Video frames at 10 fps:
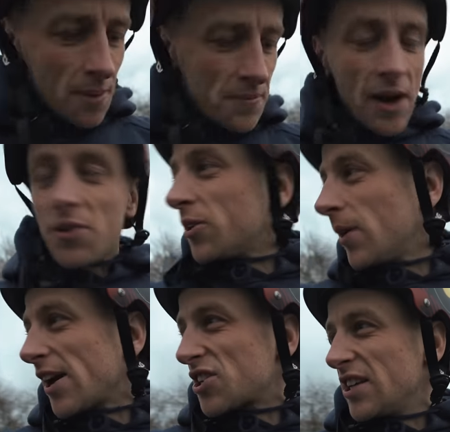I'm now going to
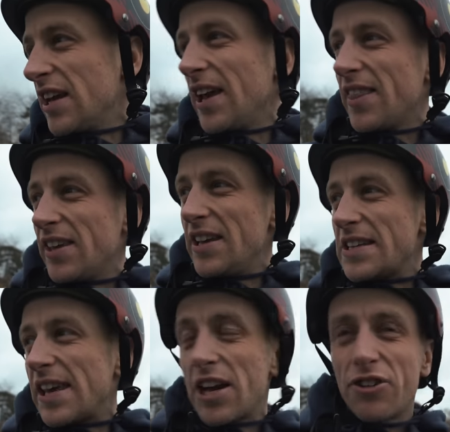actually hit
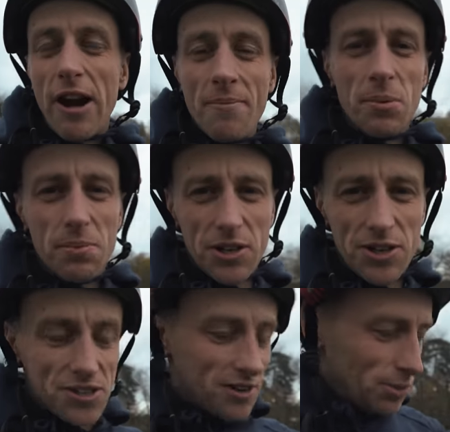the kicker ramp
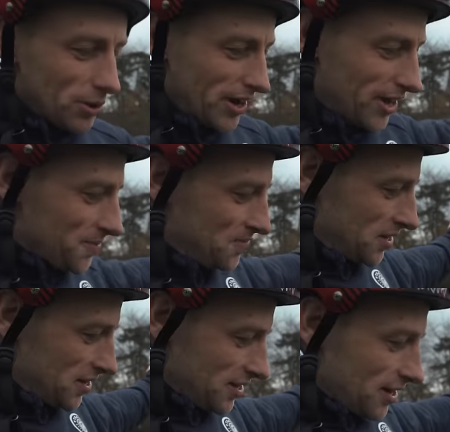because I bought it here
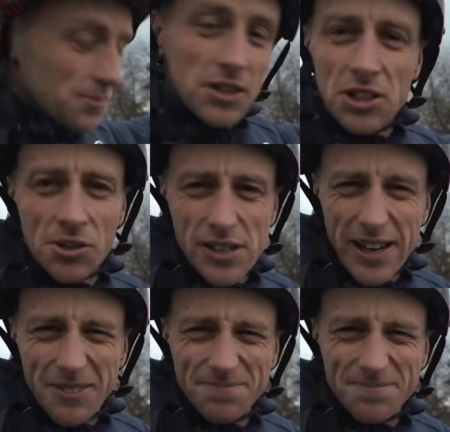and we didn't use it yet.